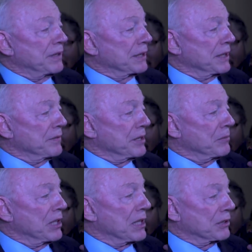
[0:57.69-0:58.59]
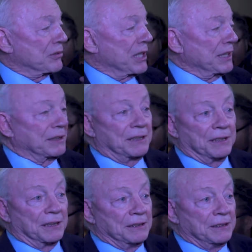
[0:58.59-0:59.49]
I give them a lot of credit.
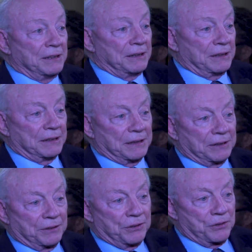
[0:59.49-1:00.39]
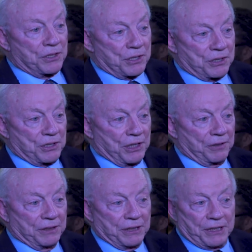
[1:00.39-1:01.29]
You just
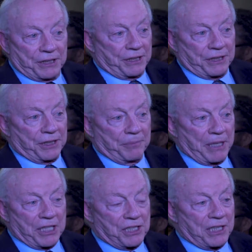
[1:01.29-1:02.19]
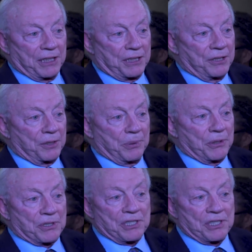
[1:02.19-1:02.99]
basically could have put a